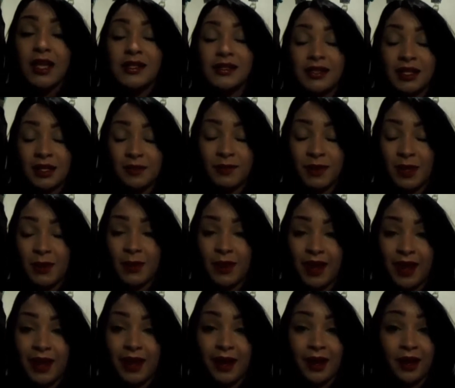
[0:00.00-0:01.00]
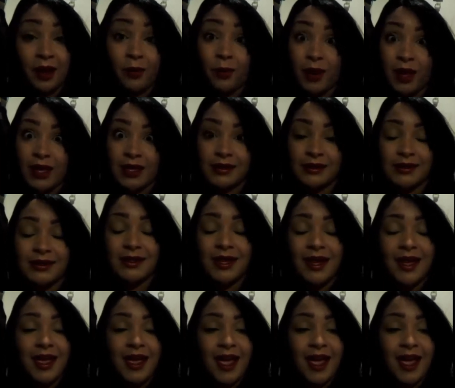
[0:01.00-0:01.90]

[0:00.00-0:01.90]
it's going to be okay. And it was.